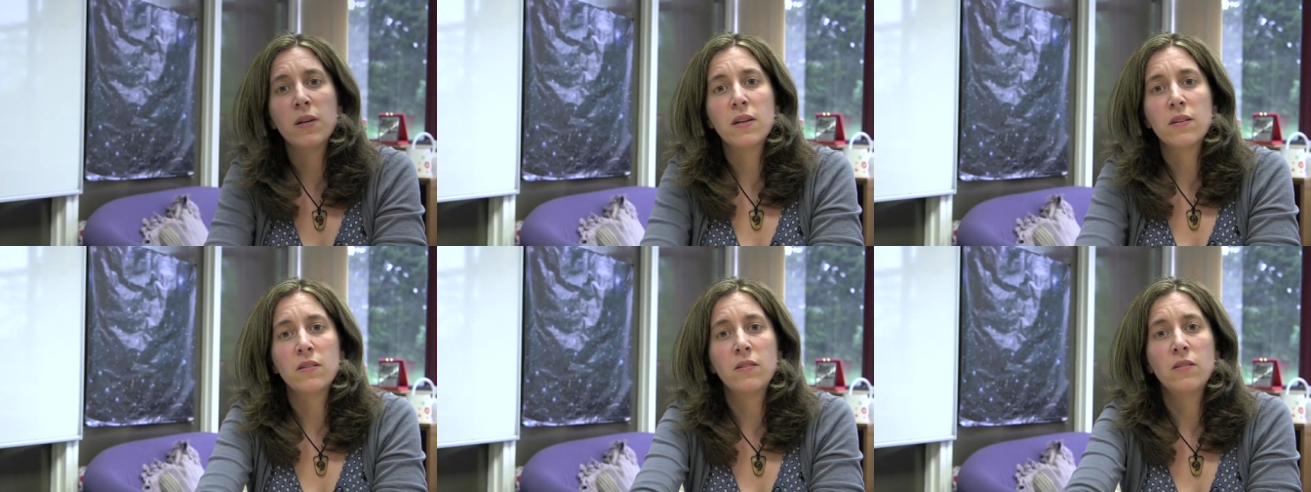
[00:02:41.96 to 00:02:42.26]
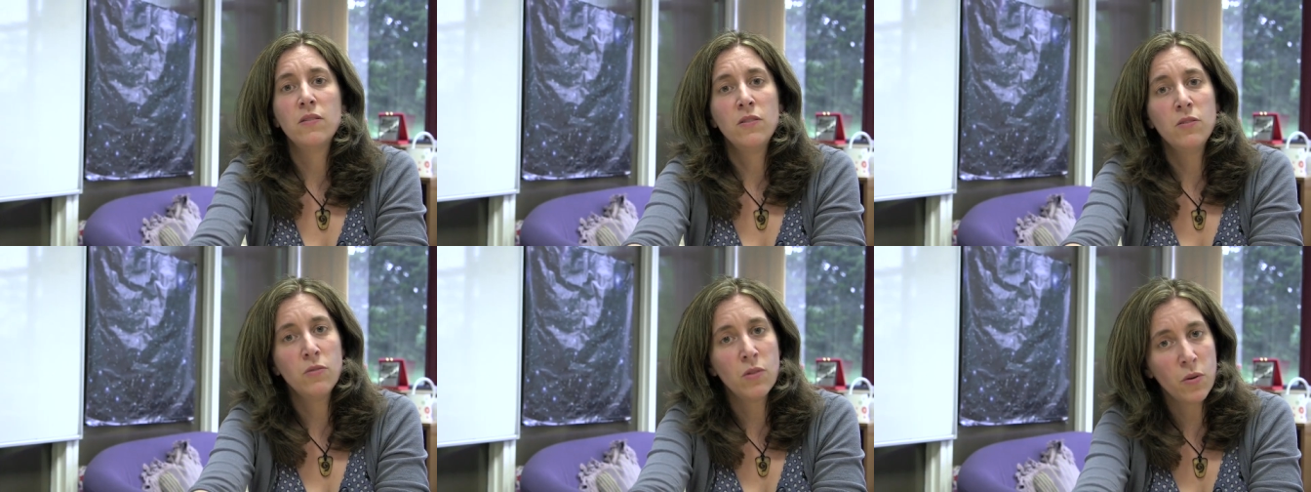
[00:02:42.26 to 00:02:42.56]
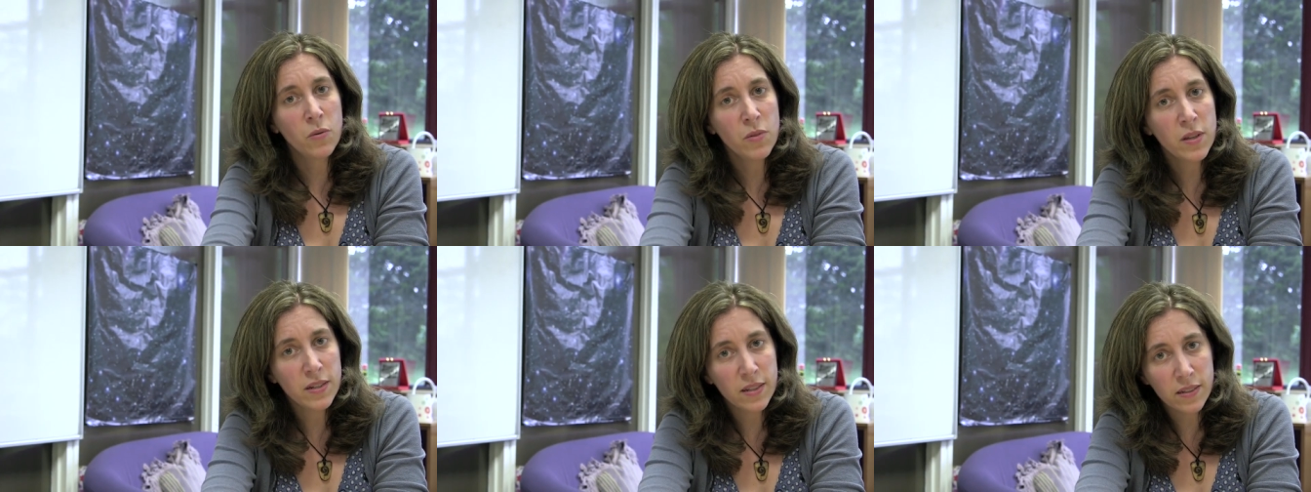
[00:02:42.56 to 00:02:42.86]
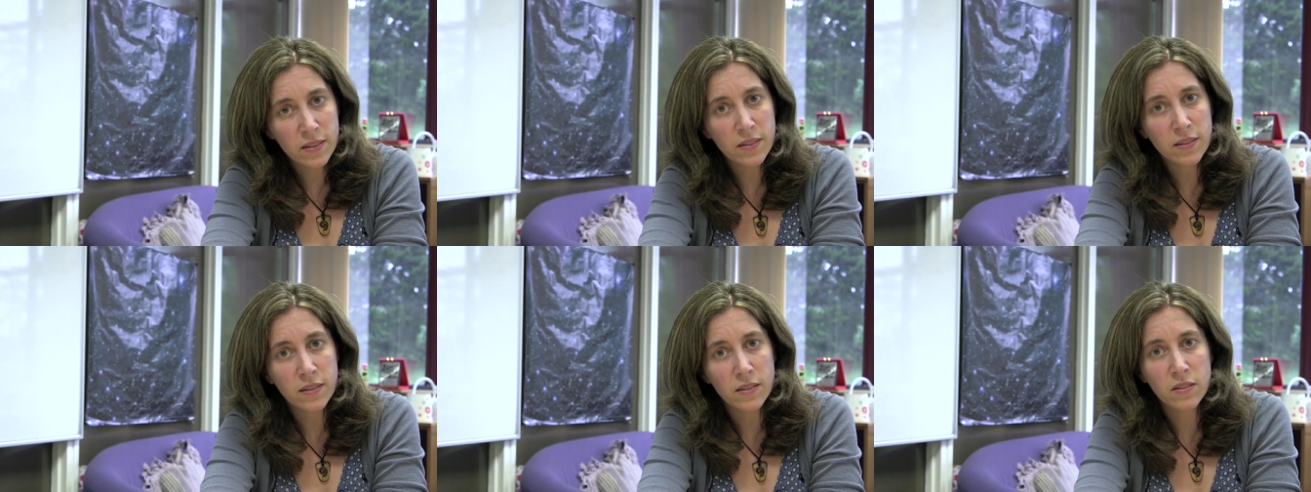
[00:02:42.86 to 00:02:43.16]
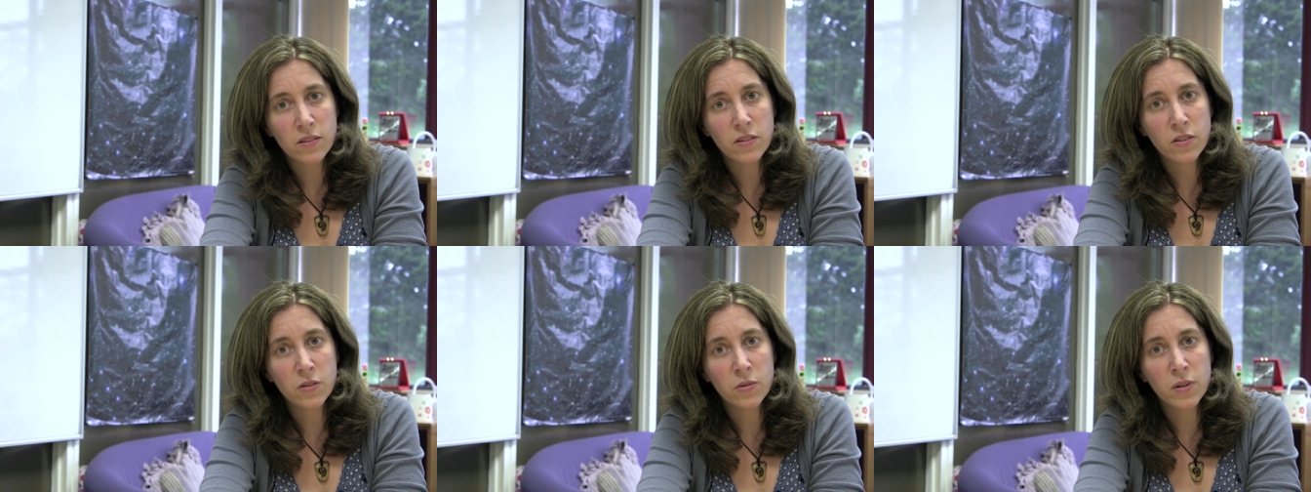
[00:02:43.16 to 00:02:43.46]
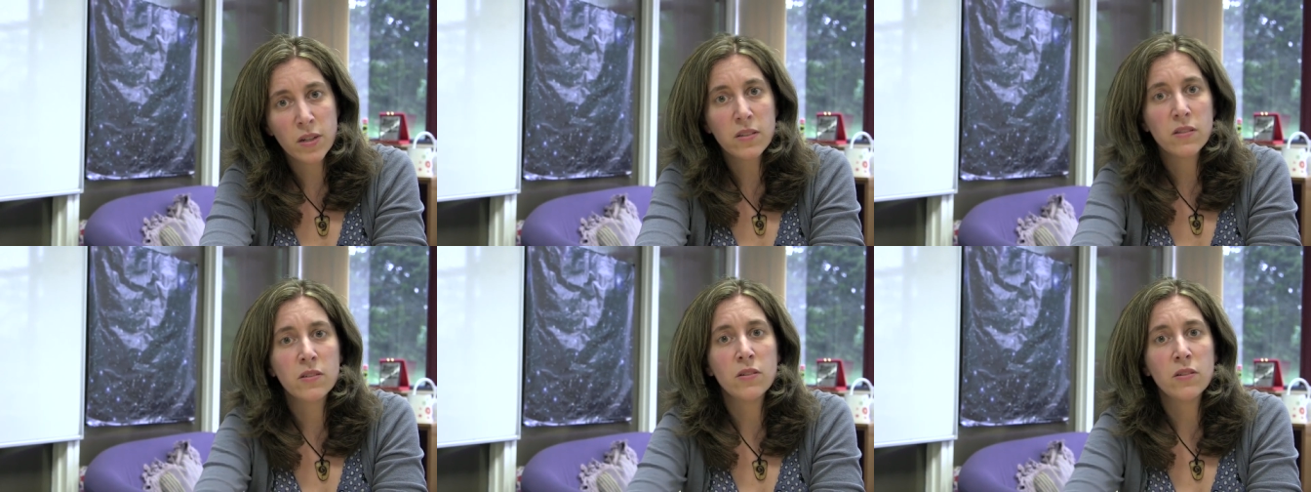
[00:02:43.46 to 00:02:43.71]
because you know the distance to it,